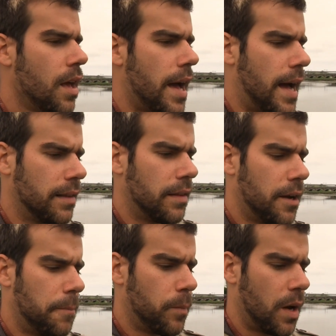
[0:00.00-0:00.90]
And
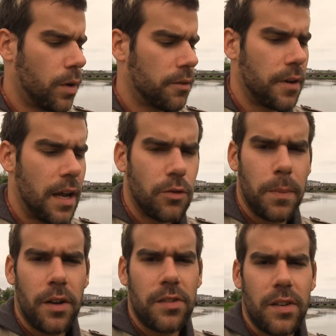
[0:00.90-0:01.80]
I worked for
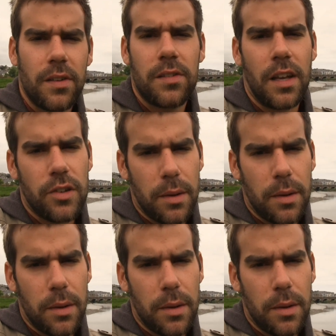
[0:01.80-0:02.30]
HBOS, St.